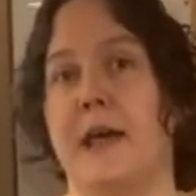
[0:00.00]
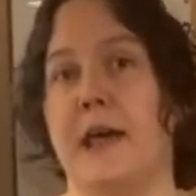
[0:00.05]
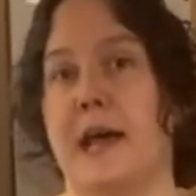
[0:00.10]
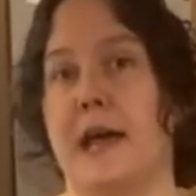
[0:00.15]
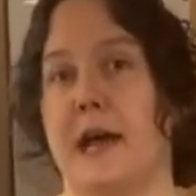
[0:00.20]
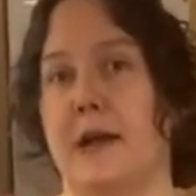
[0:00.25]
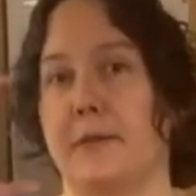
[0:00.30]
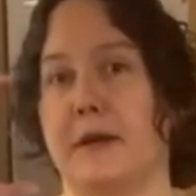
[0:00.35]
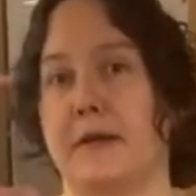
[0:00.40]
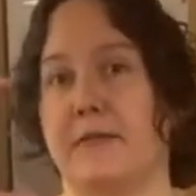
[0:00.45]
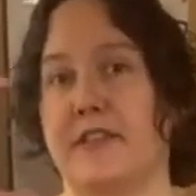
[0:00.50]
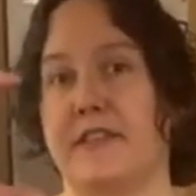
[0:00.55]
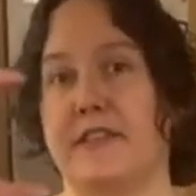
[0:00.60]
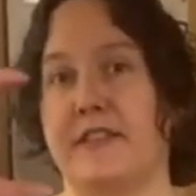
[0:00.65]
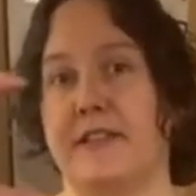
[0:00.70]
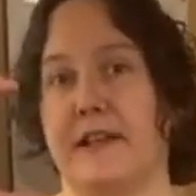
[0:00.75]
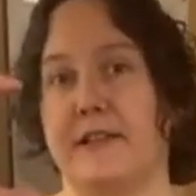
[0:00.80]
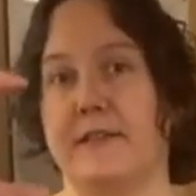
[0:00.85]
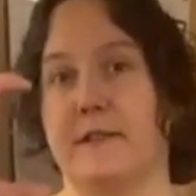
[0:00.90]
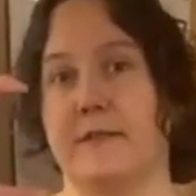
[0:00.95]
and we have a
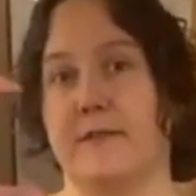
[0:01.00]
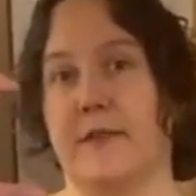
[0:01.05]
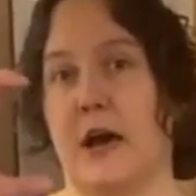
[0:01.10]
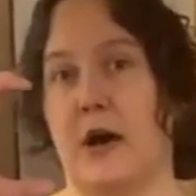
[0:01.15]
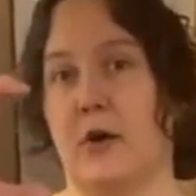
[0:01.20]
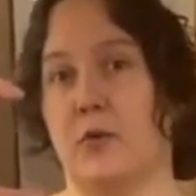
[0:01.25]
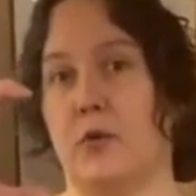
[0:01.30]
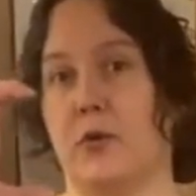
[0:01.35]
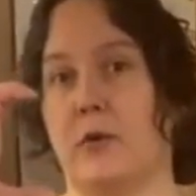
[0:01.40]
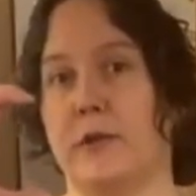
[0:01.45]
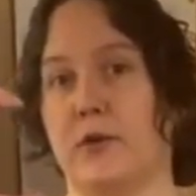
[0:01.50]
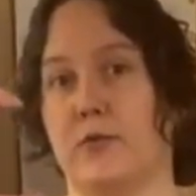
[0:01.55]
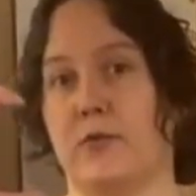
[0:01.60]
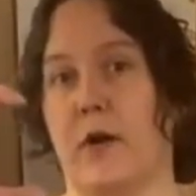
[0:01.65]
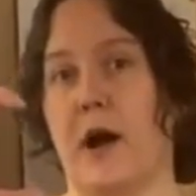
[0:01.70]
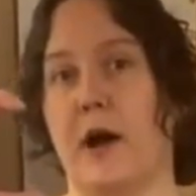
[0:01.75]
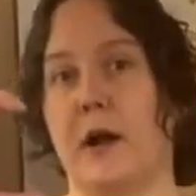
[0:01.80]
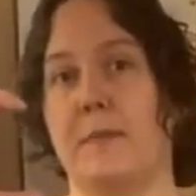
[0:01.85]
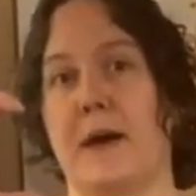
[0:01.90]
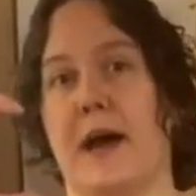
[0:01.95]
sense of how old a
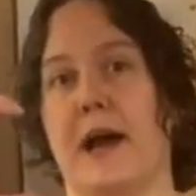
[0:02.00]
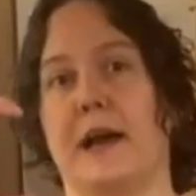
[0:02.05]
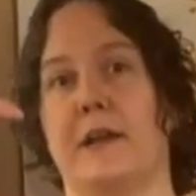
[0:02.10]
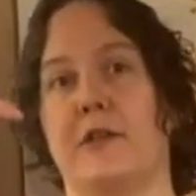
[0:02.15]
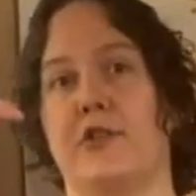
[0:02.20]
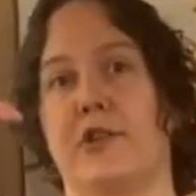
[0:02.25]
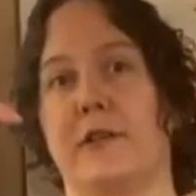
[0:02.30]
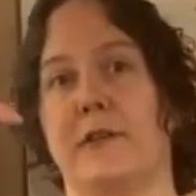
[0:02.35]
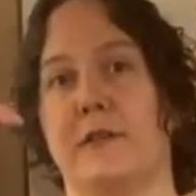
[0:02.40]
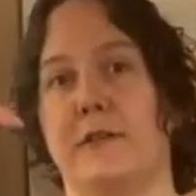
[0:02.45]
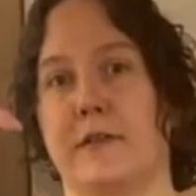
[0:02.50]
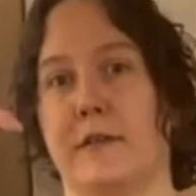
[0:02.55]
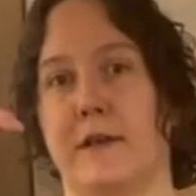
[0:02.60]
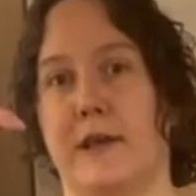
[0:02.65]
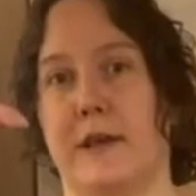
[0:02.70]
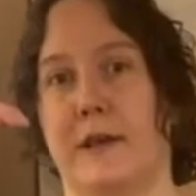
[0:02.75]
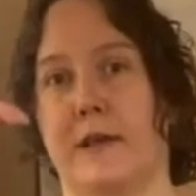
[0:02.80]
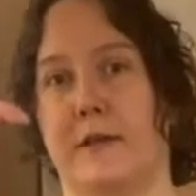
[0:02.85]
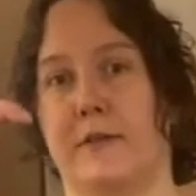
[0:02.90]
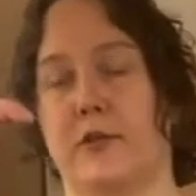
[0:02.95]
rock package is.
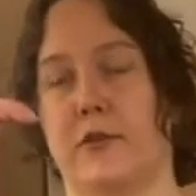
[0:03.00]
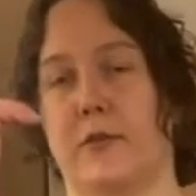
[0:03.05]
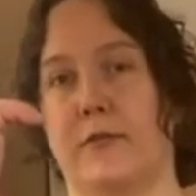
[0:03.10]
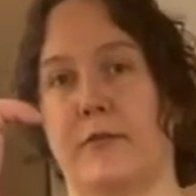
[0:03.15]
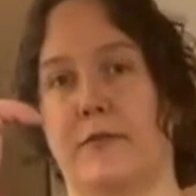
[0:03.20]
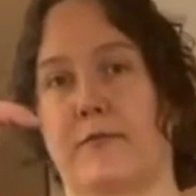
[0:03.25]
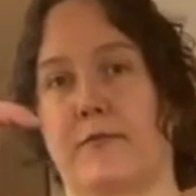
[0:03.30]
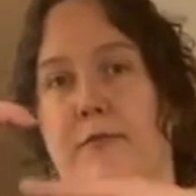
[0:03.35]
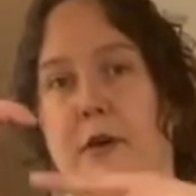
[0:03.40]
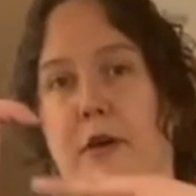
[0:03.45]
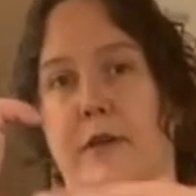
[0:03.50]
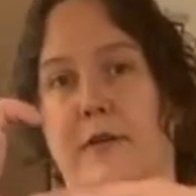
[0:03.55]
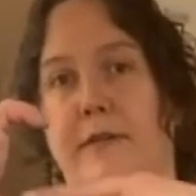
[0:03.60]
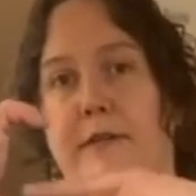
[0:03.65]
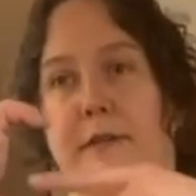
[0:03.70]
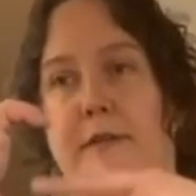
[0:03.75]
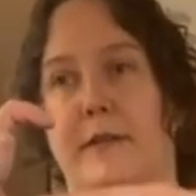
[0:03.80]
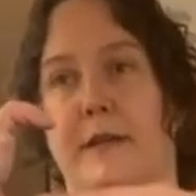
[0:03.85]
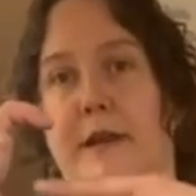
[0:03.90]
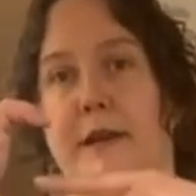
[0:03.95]
So if it falls
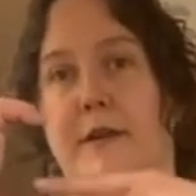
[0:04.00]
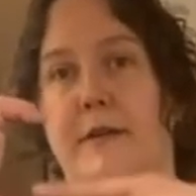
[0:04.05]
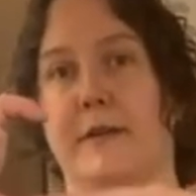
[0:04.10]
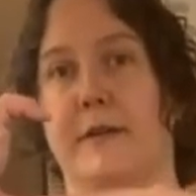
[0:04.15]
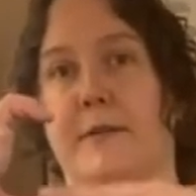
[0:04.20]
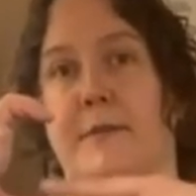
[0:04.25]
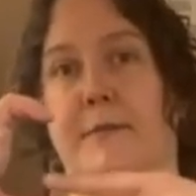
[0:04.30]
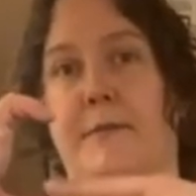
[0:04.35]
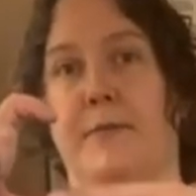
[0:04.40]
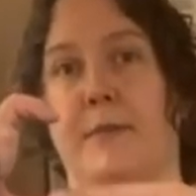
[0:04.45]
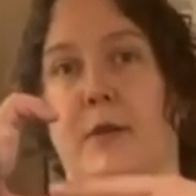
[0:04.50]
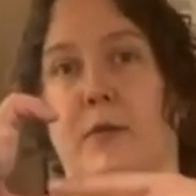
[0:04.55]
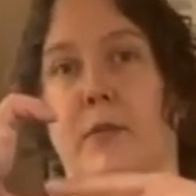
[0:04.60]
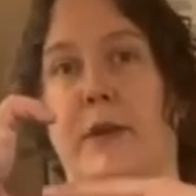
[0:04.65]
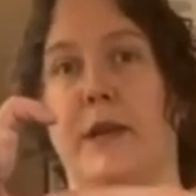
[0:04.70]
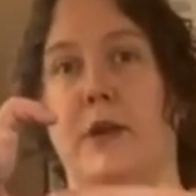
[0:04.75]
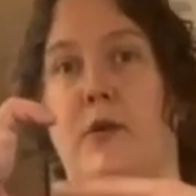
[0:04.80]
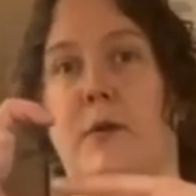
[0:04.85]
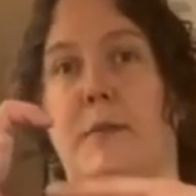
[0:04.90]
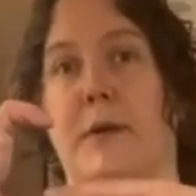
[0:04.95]
in there,
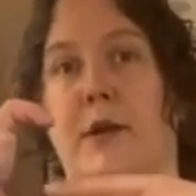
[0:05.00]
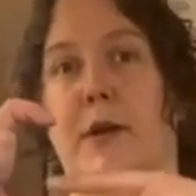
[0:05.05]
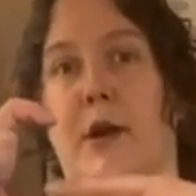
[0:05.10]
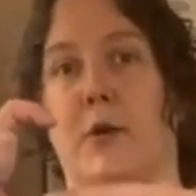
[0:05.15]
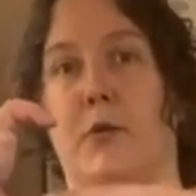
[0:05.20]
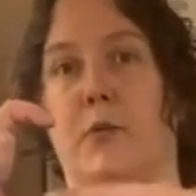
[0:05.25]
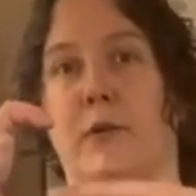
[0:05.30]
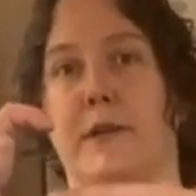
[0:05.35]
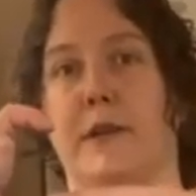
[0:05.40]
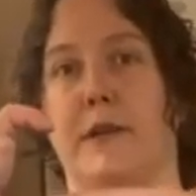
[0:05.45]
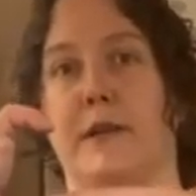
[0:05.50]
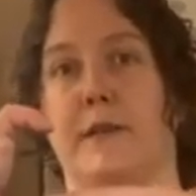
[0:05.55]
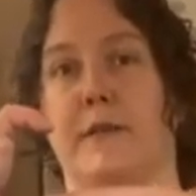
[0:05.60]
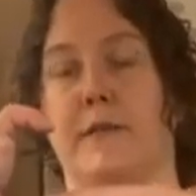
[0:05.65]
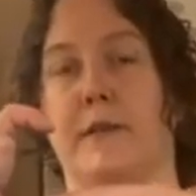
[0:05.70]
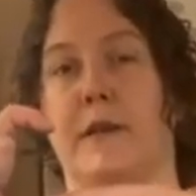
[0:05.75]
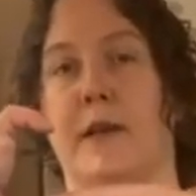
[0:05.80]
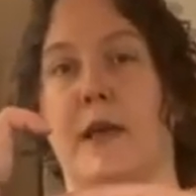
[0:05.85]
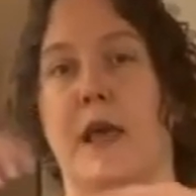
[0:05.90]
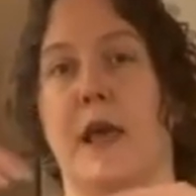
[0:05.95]
we know about how old it
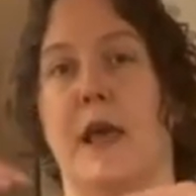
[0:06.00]
is.